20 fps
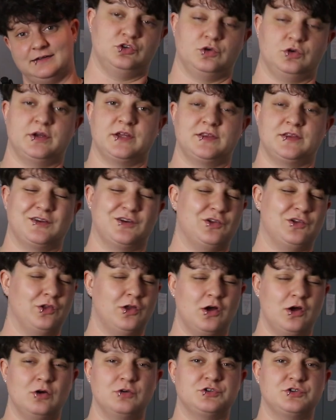during the
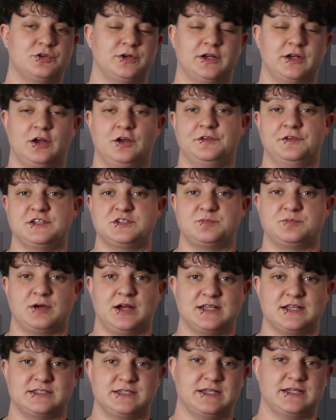glow, during all these
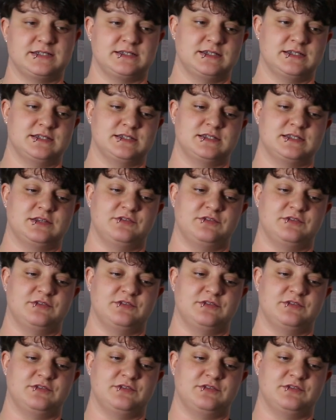processes,